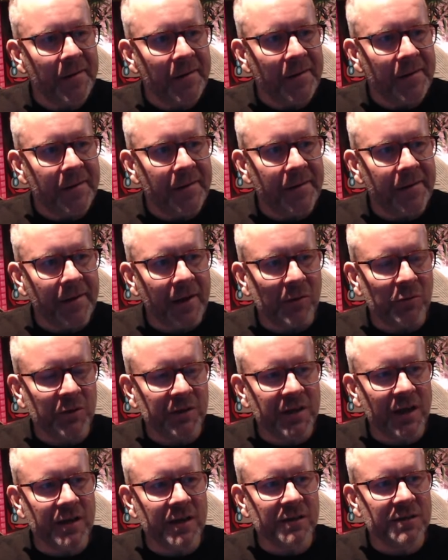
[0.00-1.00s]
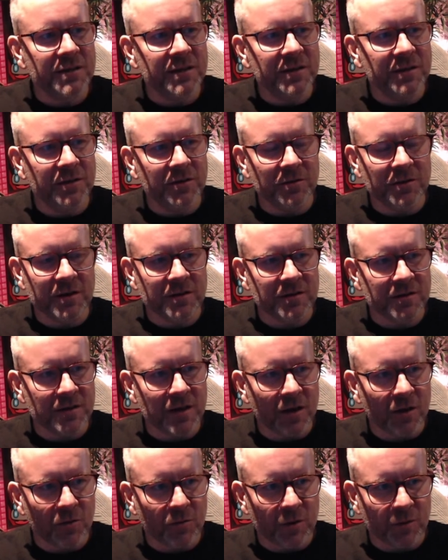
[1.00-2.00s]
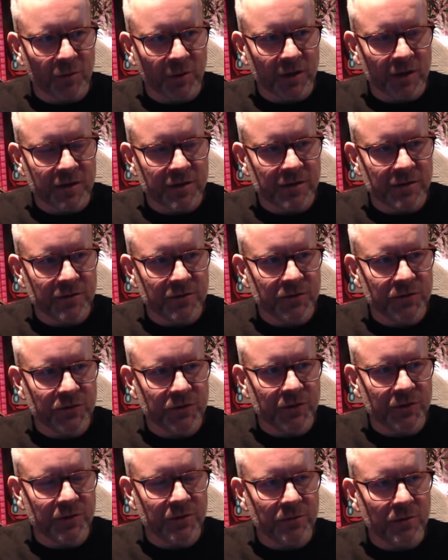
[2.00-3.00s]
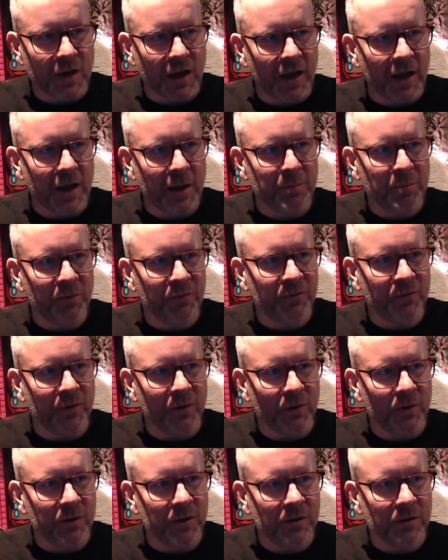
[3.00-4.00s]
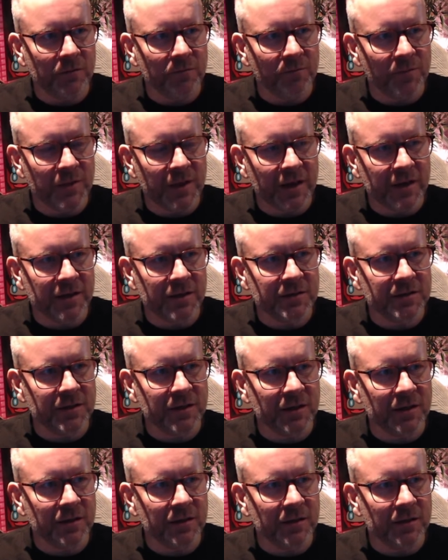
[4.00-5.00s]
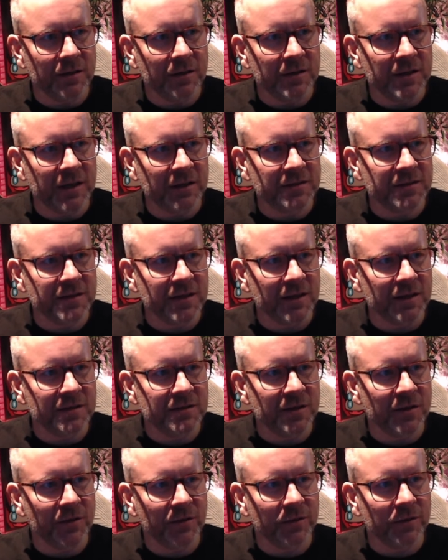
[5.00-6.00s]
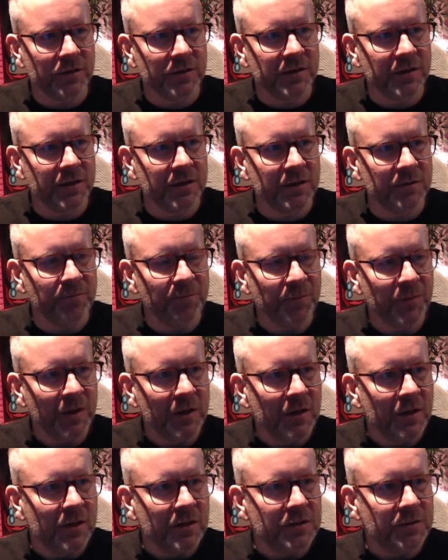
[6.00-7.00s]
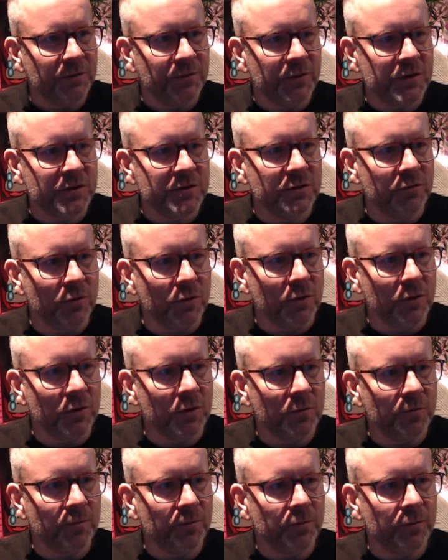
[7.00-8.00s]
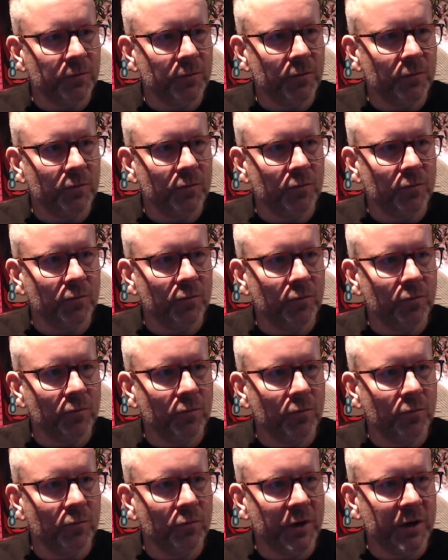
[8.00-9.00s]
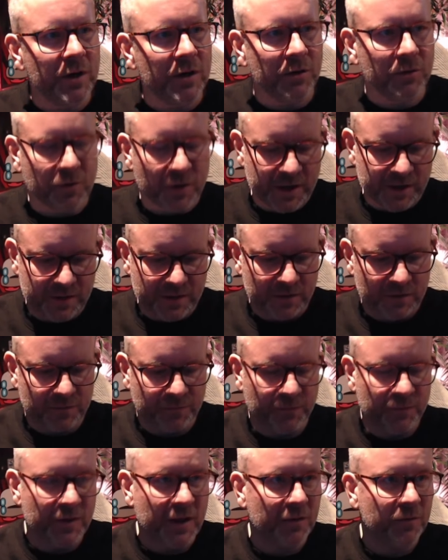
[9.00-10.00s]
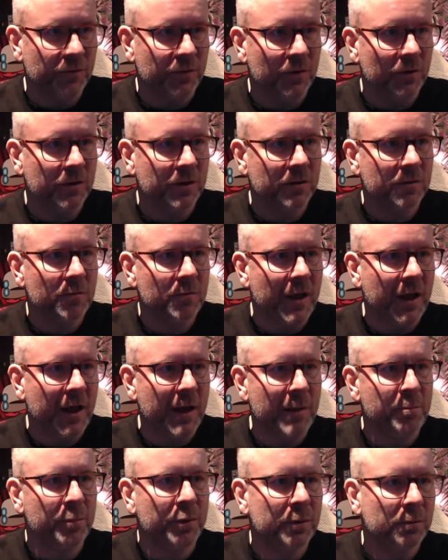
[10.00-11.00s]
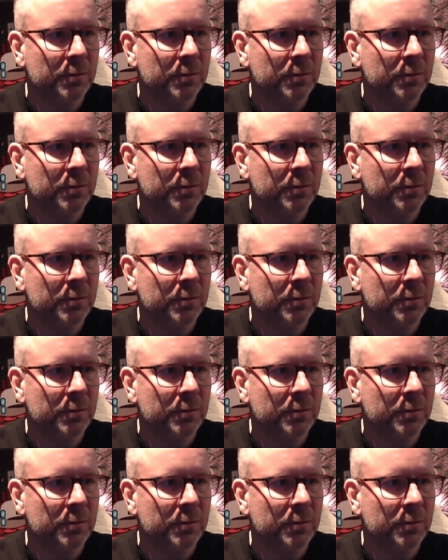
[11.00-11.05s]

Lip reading: And we can actually do that now when we're going to use the new app folder that is in NextJS 13. So first of all, we're going to create that folder, app.